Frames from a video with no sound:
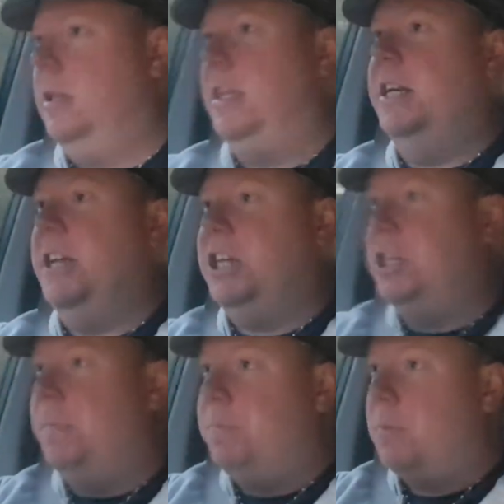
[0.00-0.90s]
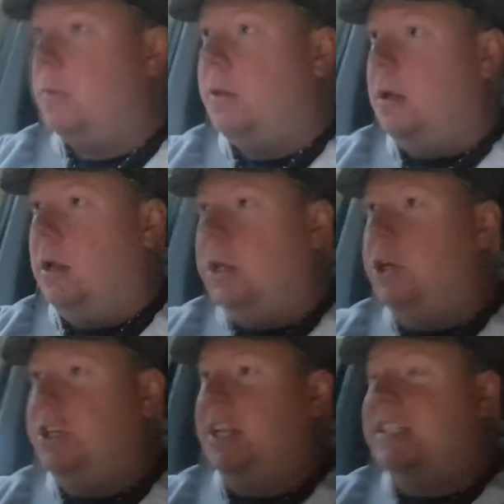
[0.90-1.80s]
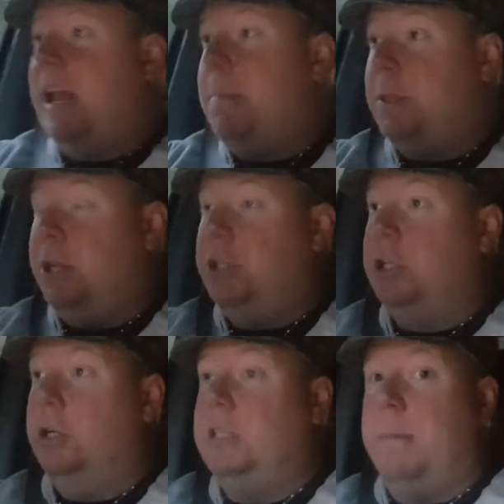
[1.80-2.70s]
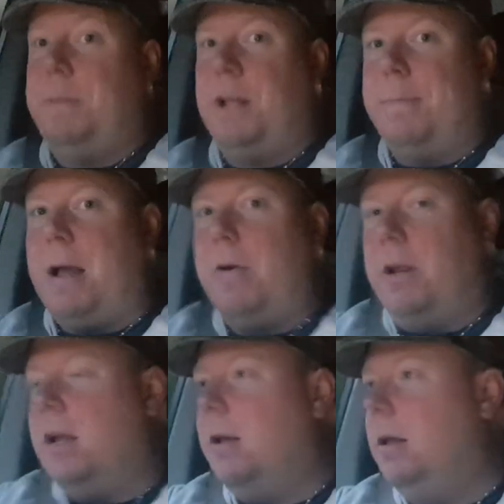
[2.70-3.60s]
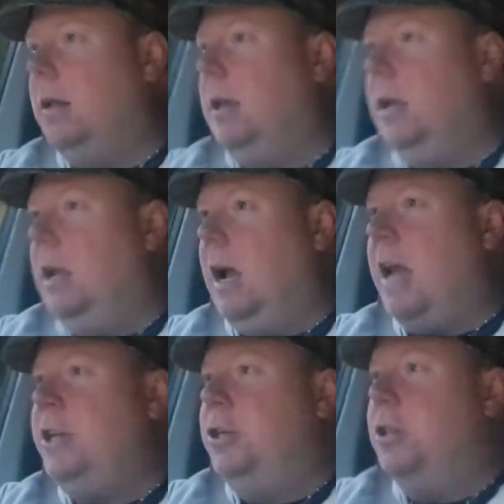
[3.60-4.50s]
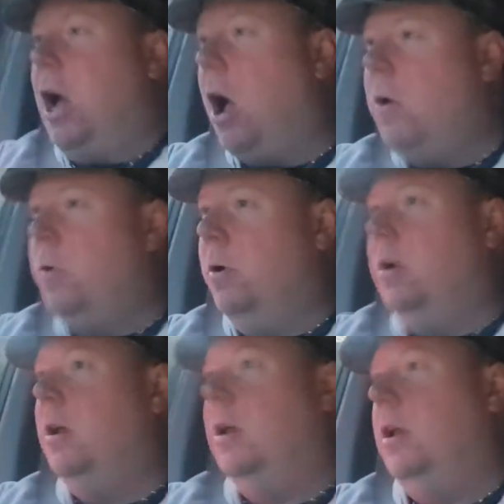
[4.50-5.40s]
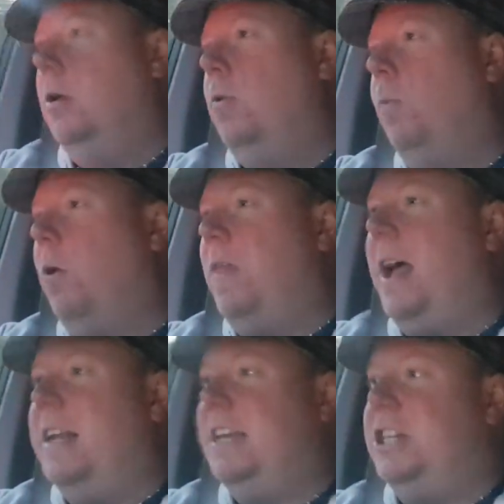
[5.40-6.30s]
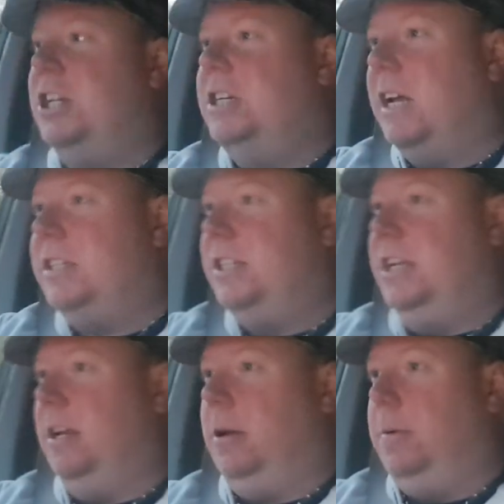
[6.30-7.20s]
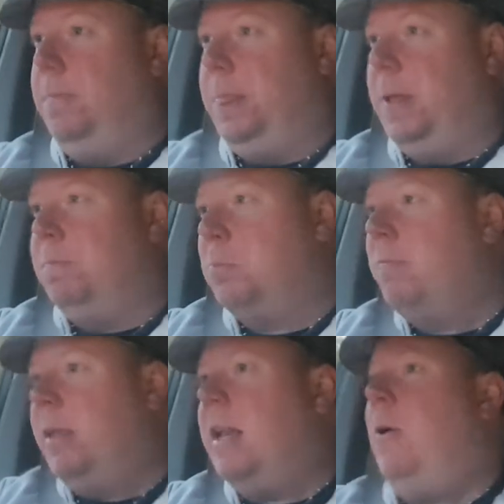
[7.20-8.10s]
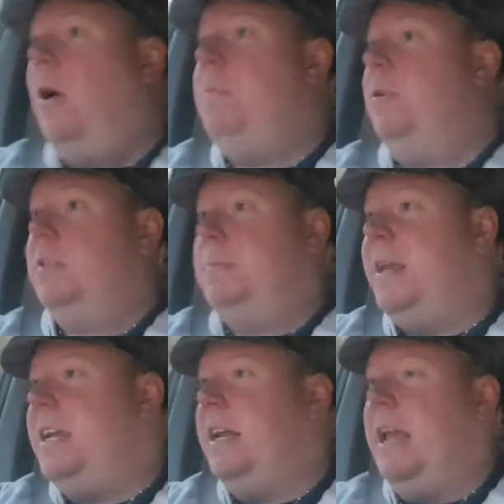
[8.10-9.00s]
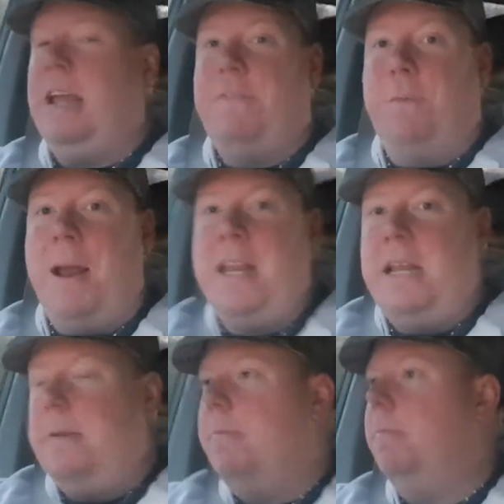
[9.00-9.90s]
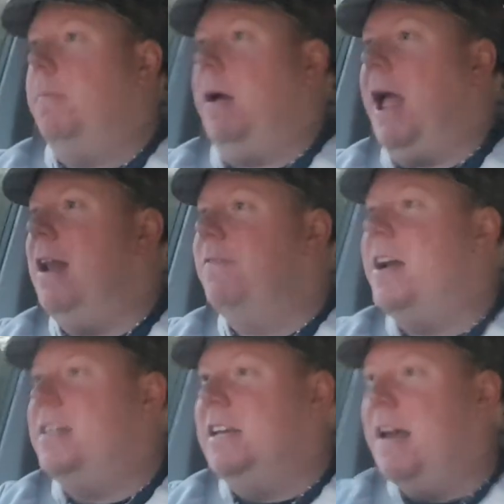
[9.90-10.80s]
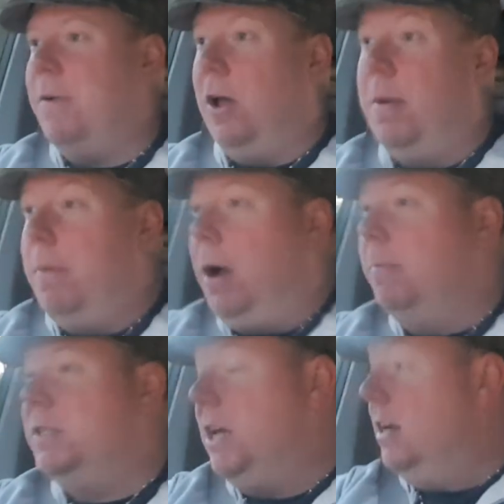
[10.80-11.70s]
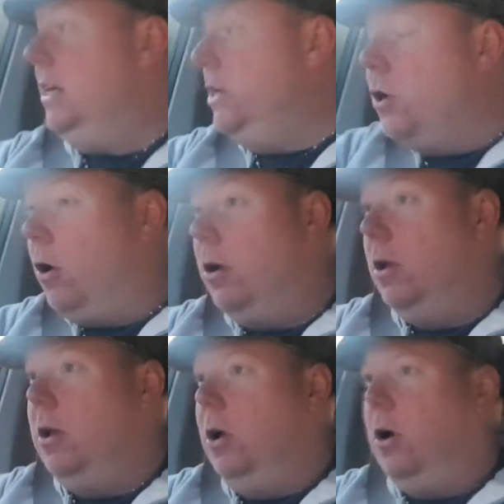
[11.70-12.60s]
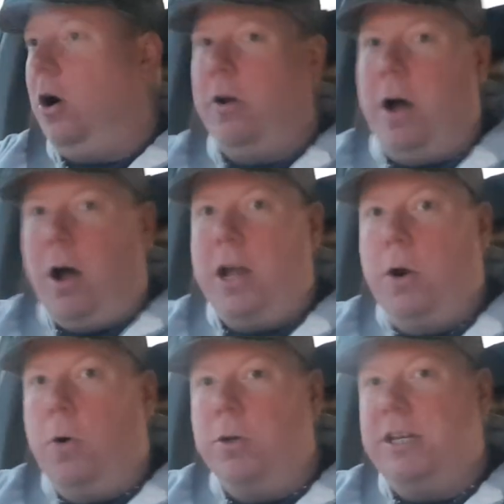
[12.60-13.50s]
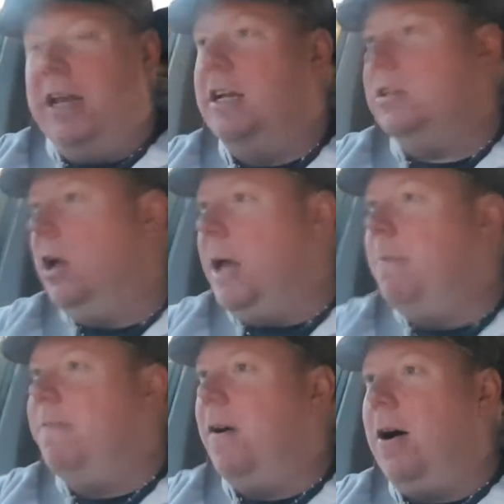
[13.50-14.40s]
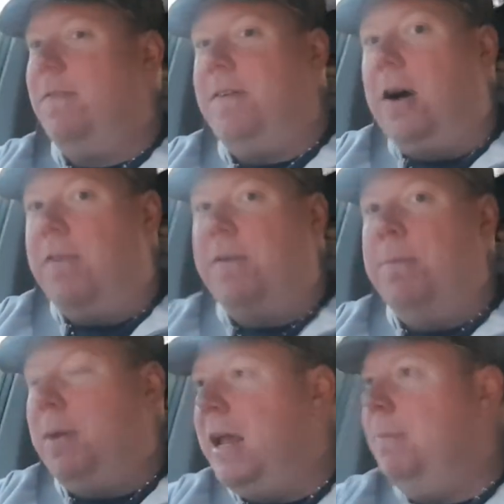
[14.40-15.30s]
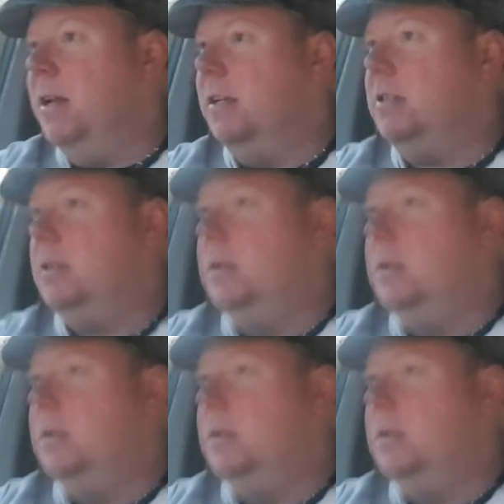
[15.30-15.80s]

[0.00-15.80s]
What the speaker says: the addiction, you should accept that you should do something about it, and you should own what that addiction does to you. Now, I'm not speaking here from any elevated level. I'm certainly not on a high horse here, because I am far, far from blameless.